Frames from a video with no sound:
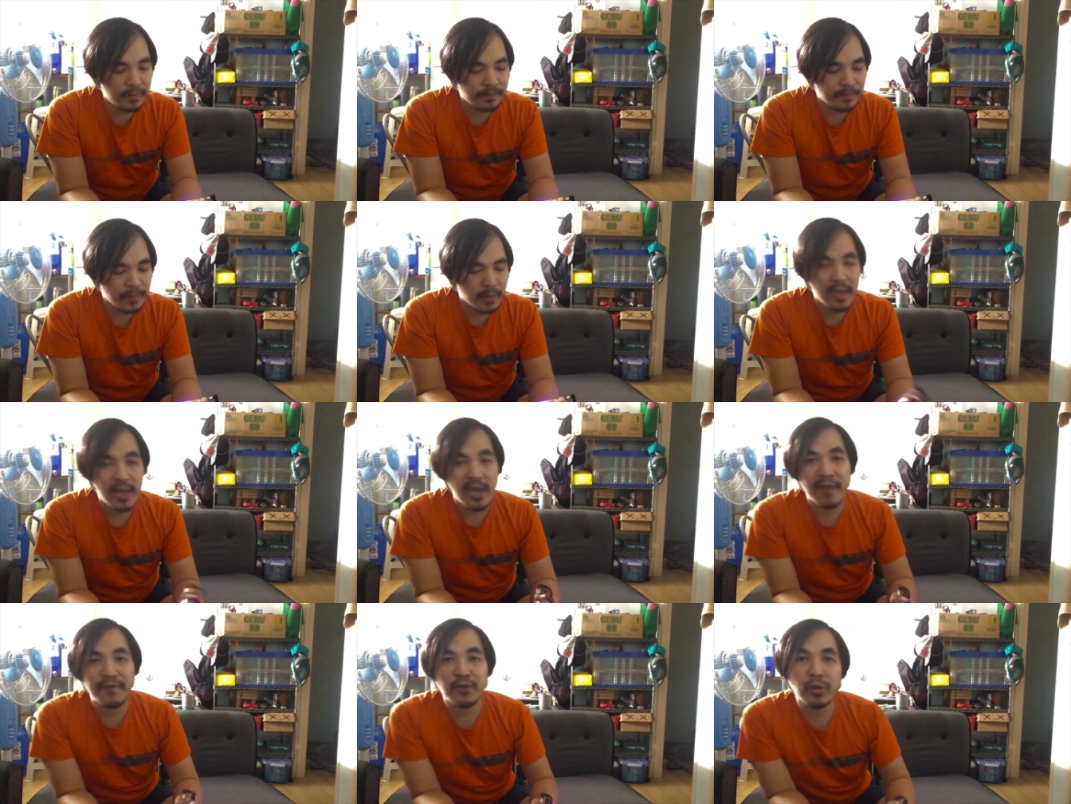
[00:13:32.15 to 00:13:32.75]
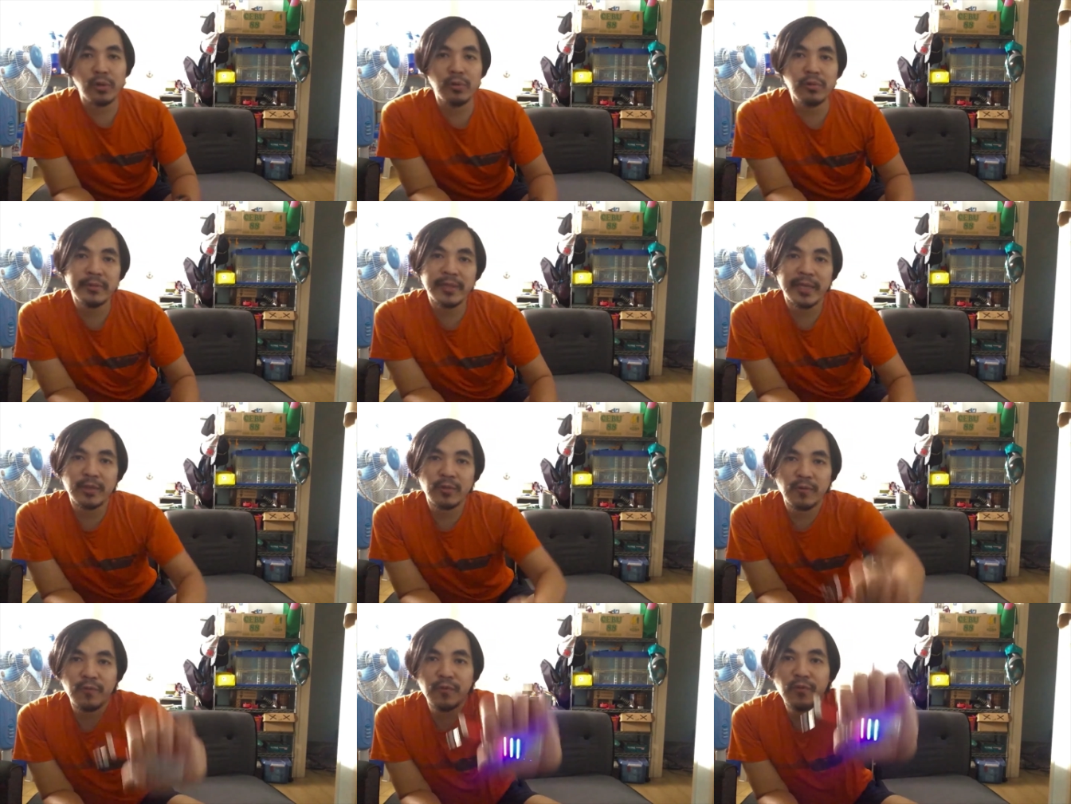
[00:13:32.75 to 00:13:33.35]
After a whole night of
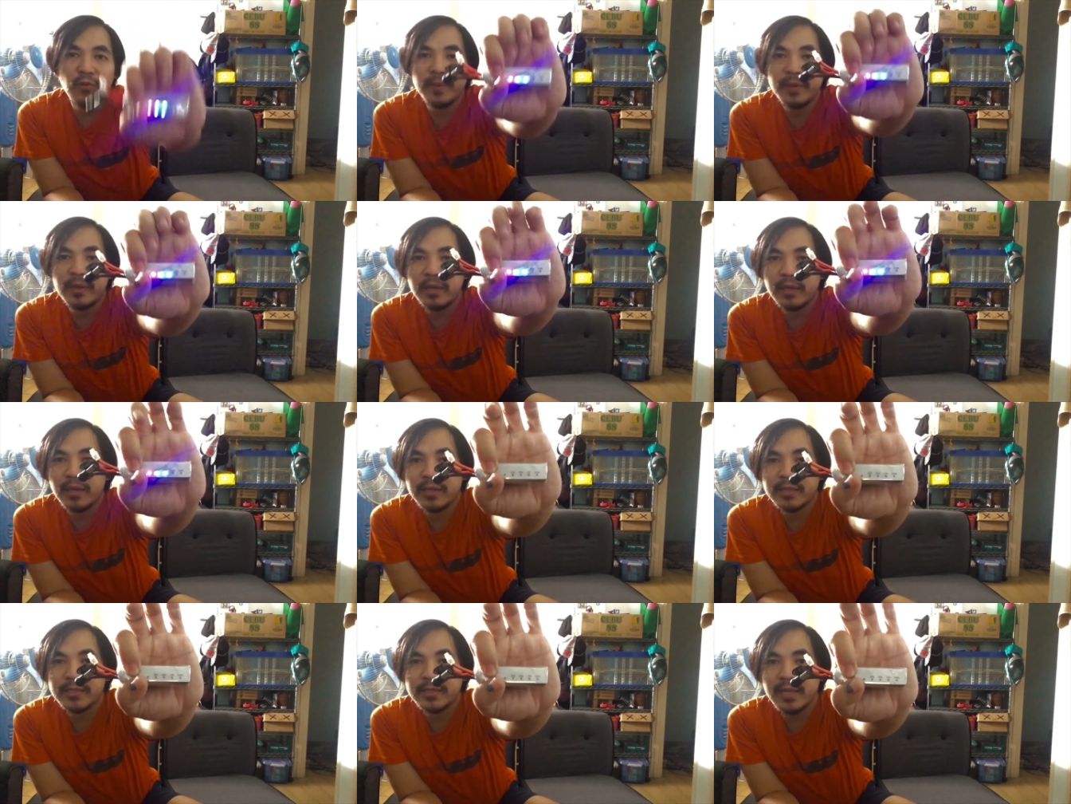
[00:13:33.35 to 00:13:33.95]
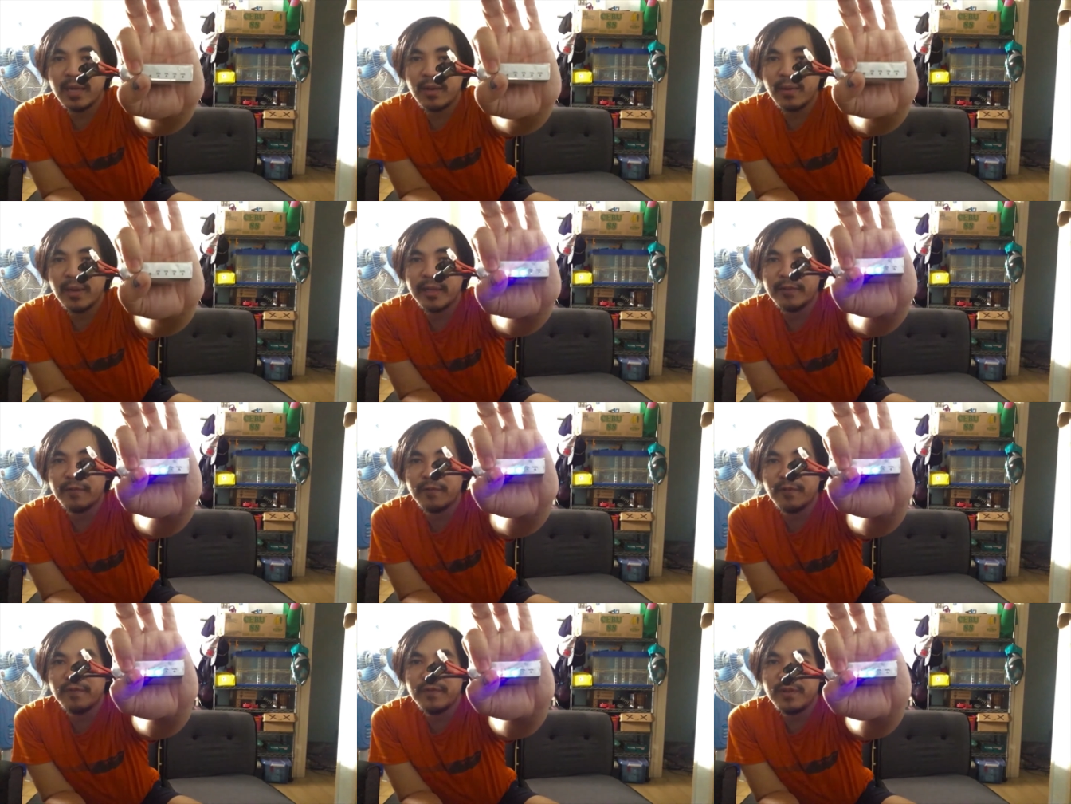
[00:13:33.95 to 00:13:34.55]
whooping, it's now at
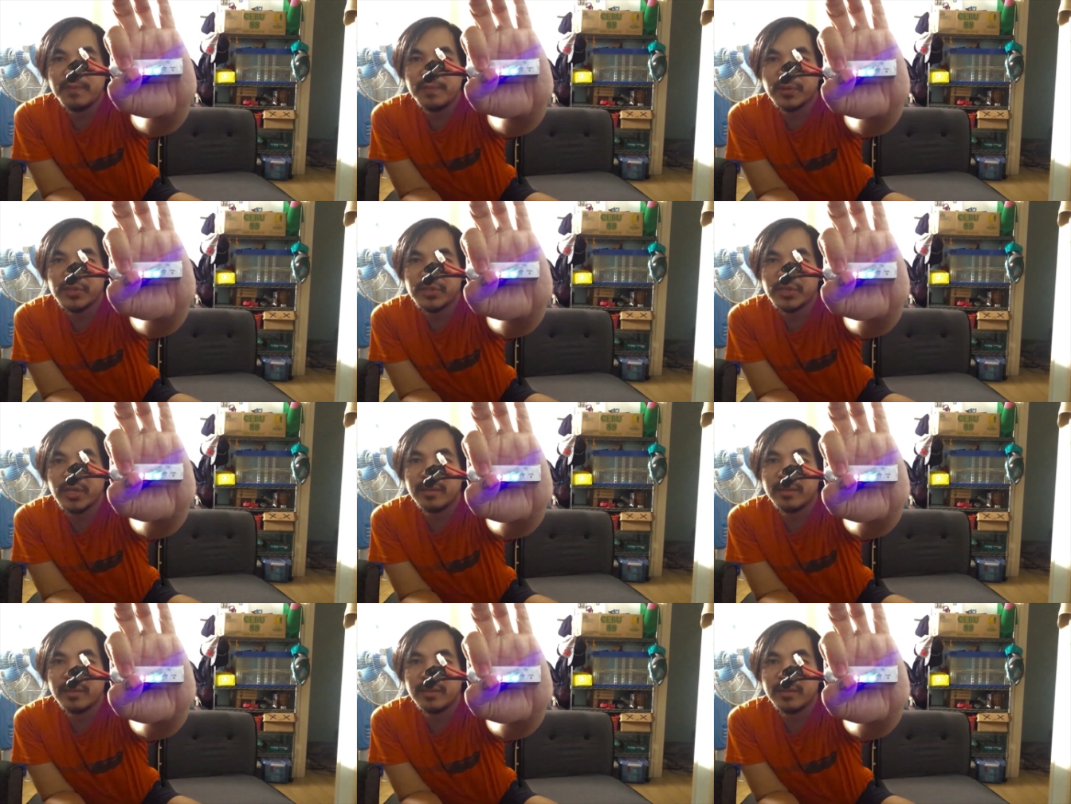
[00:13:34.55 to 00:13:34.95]
50%.